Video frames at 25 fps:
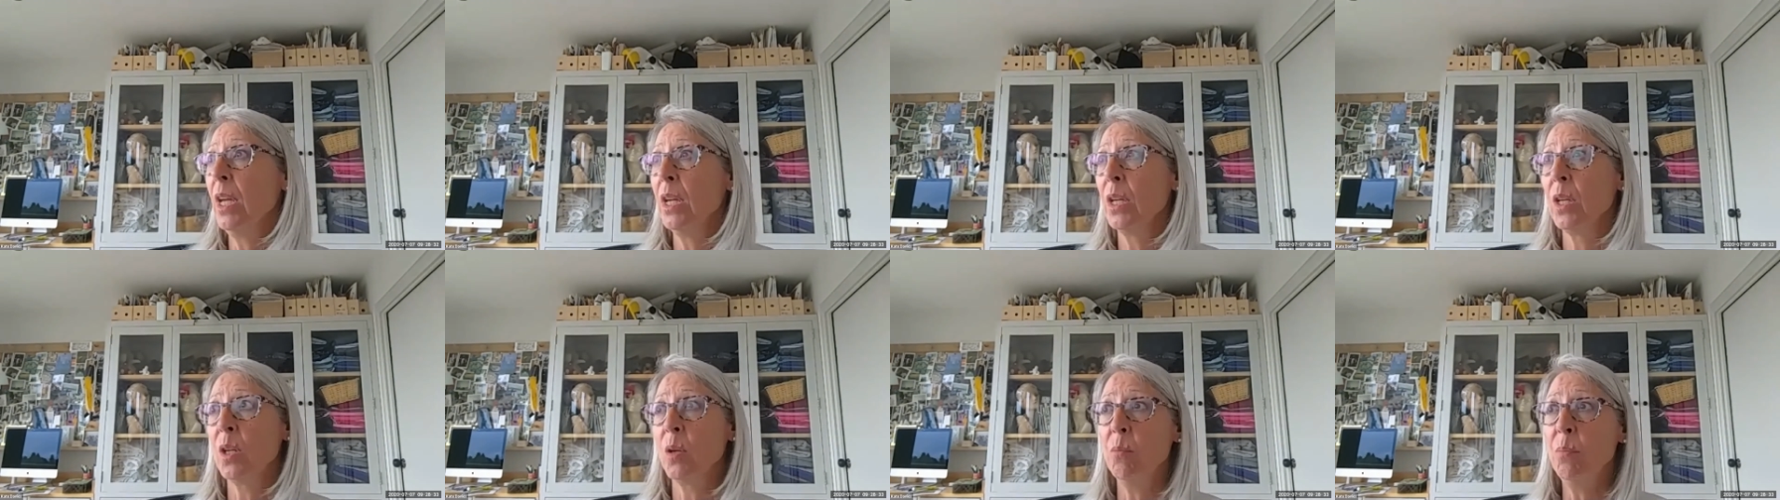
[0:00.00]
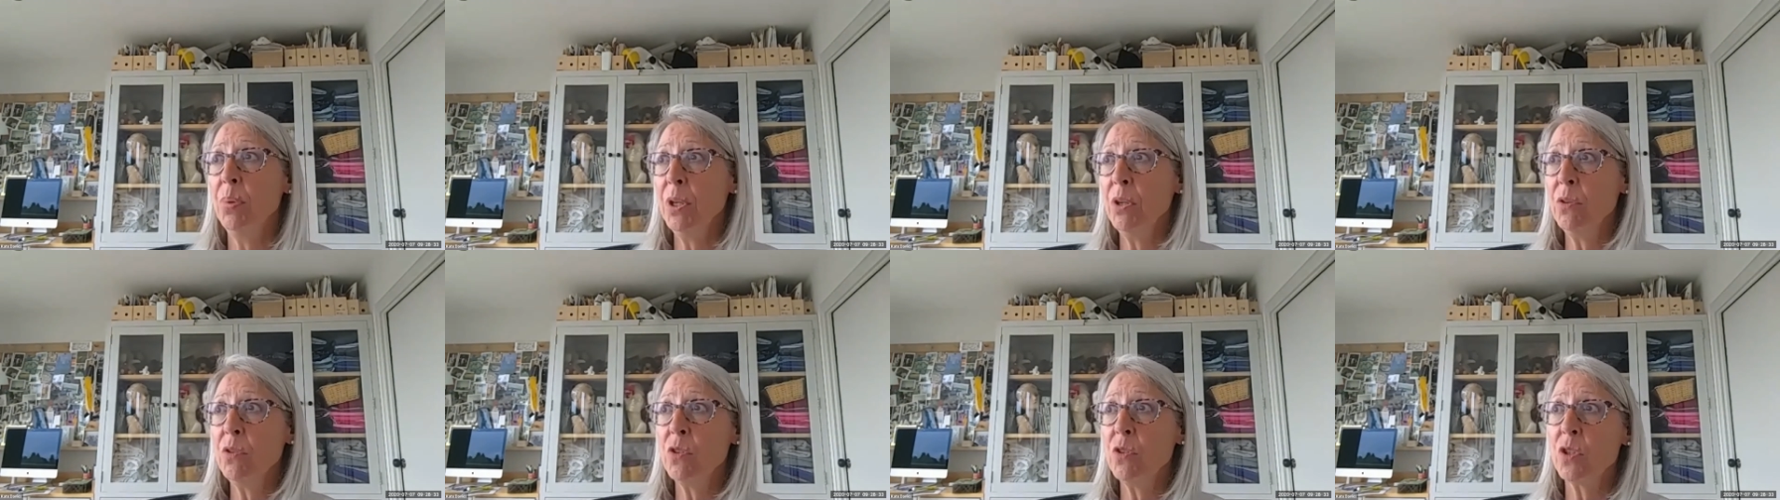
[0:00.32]

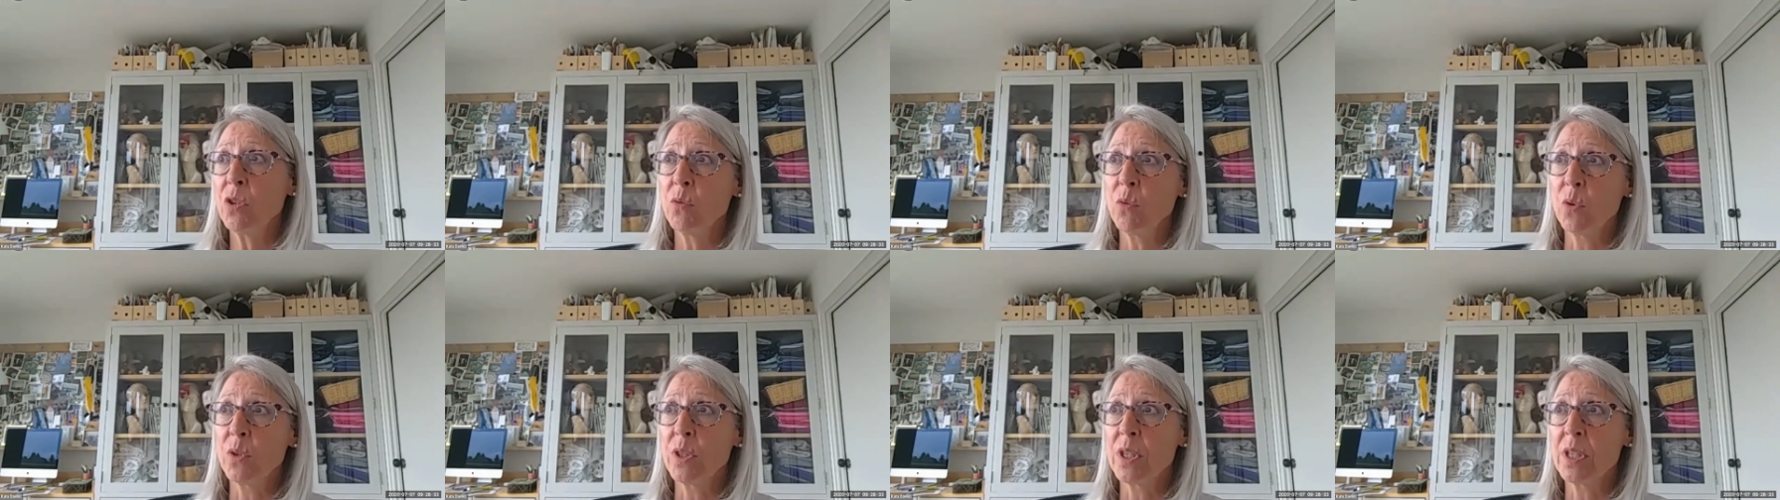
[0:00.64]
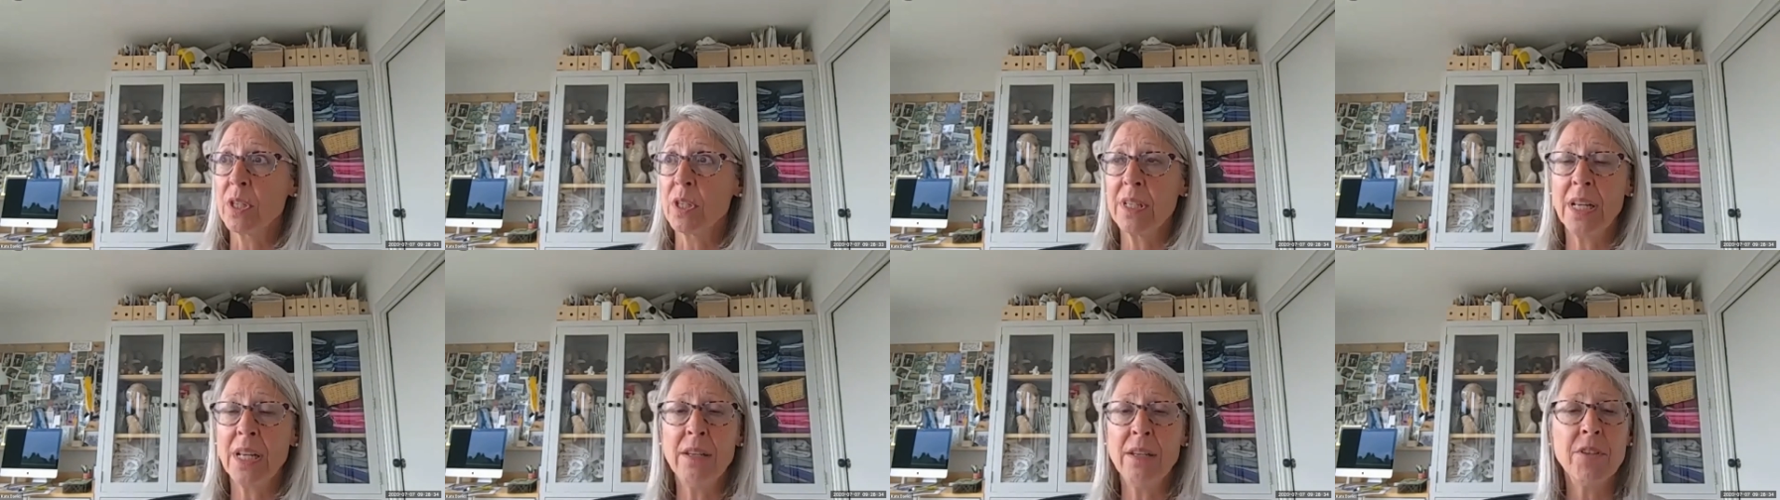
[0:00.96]
computer or the
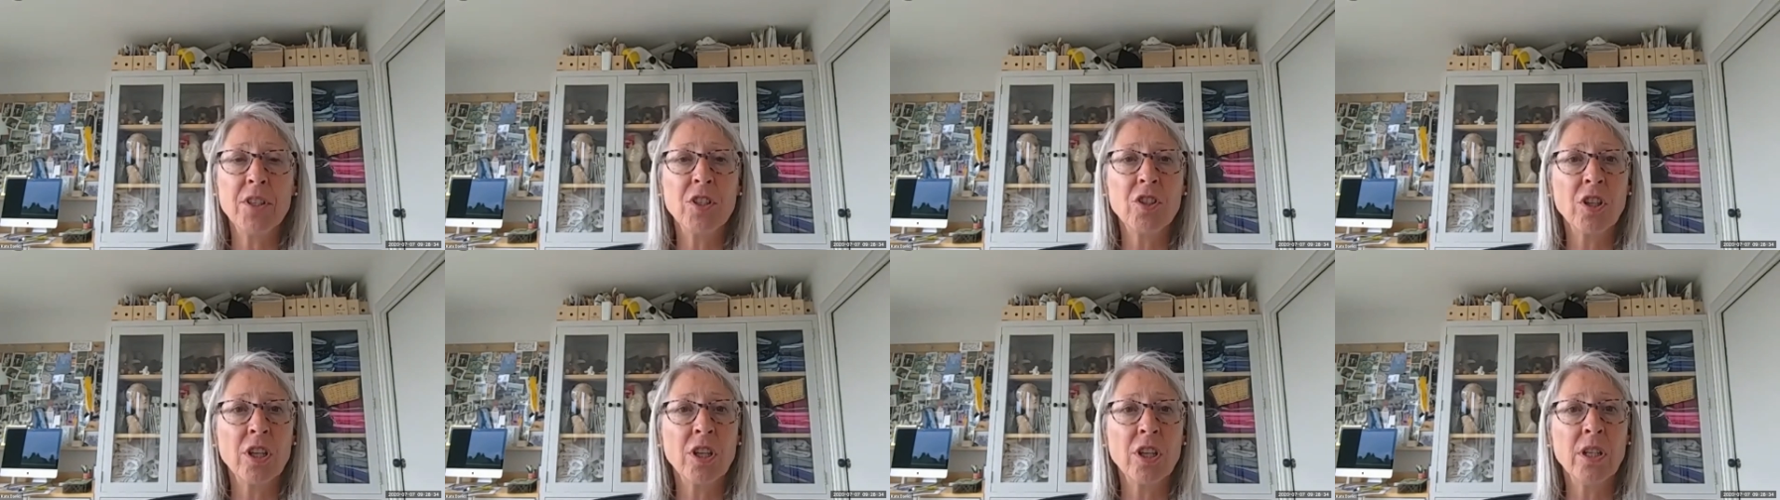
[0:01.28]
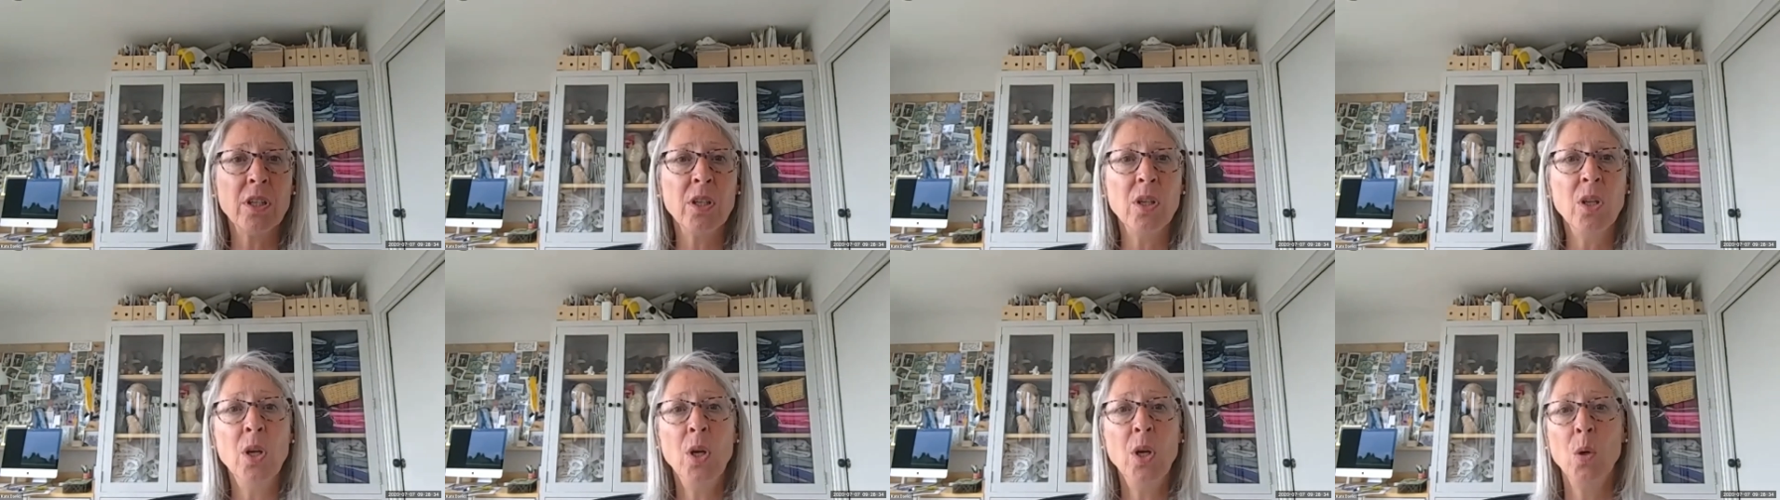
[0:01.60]

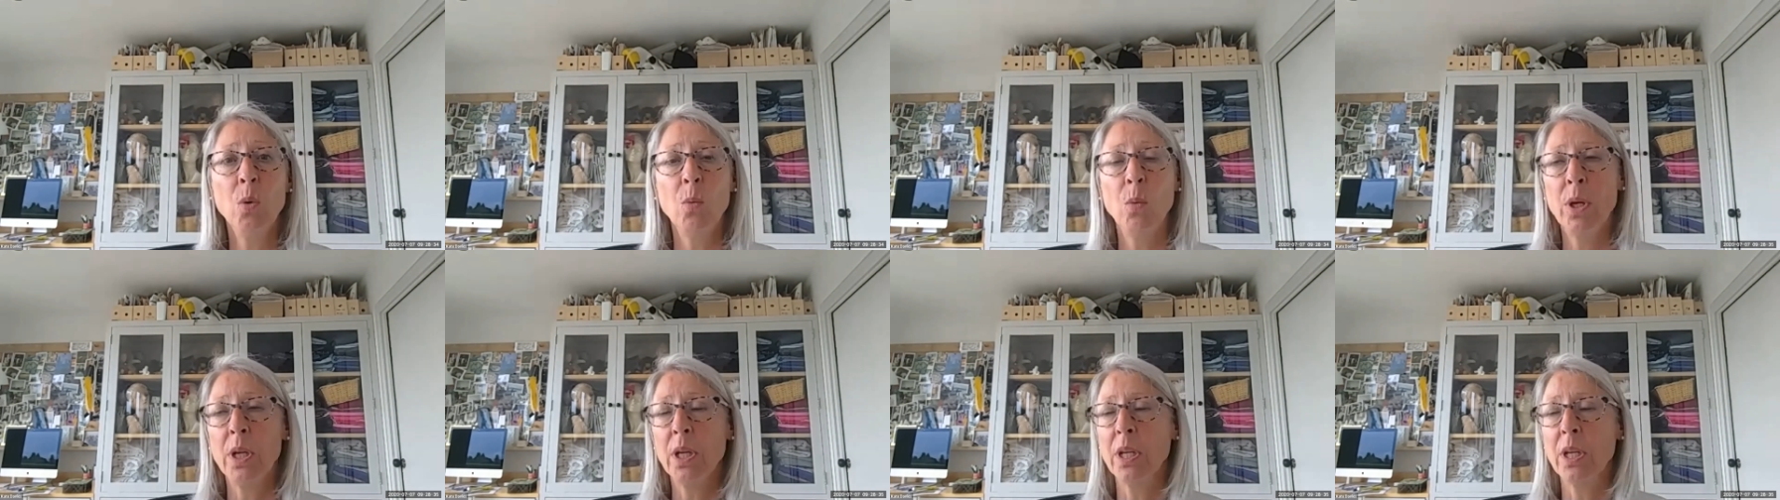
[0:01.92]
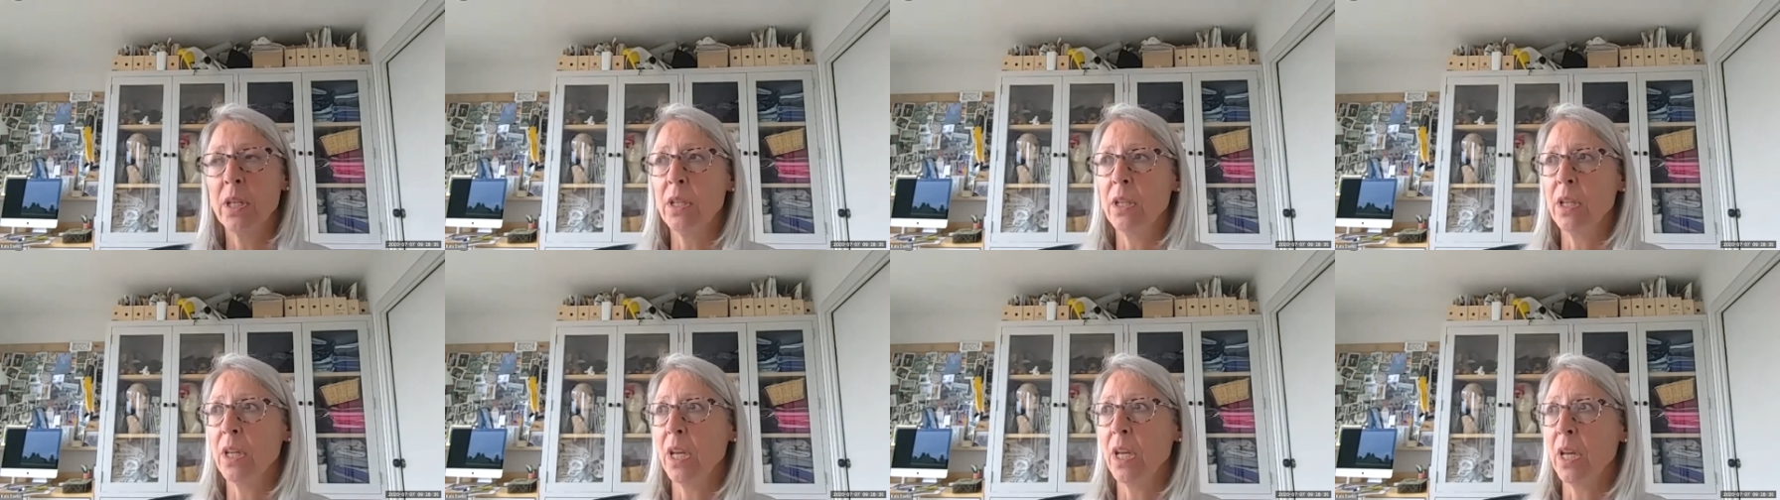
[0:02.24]
television. We
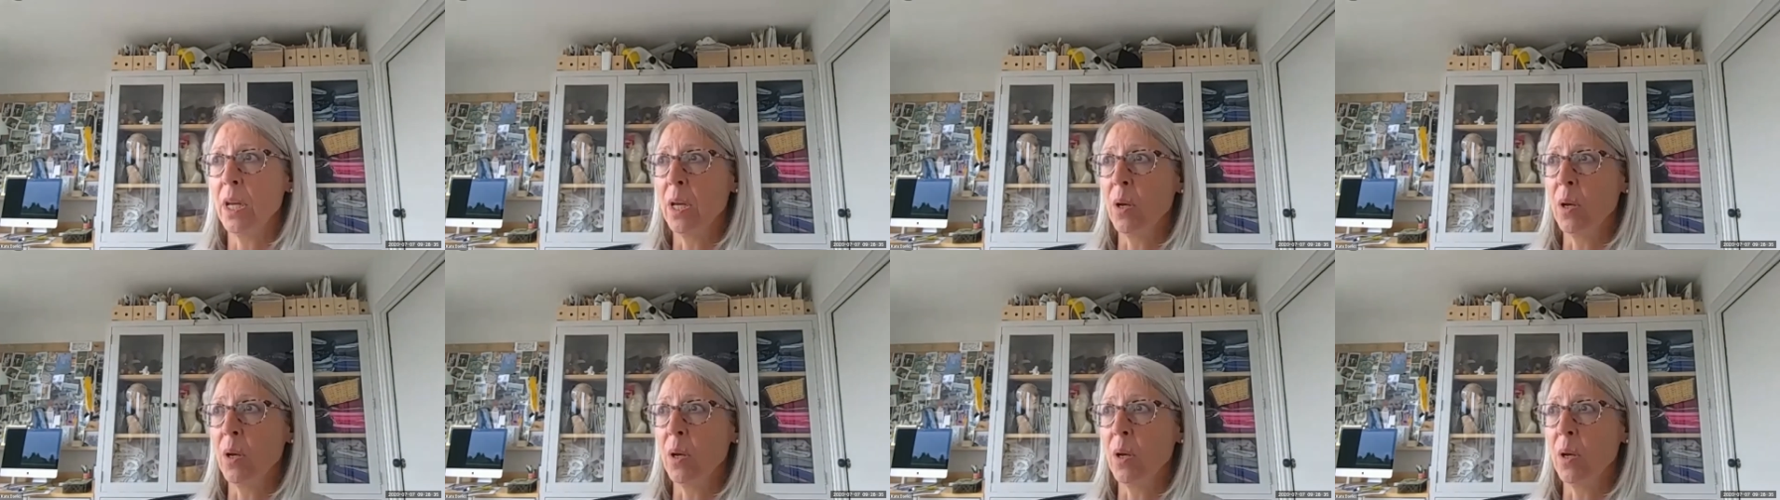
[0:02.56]
can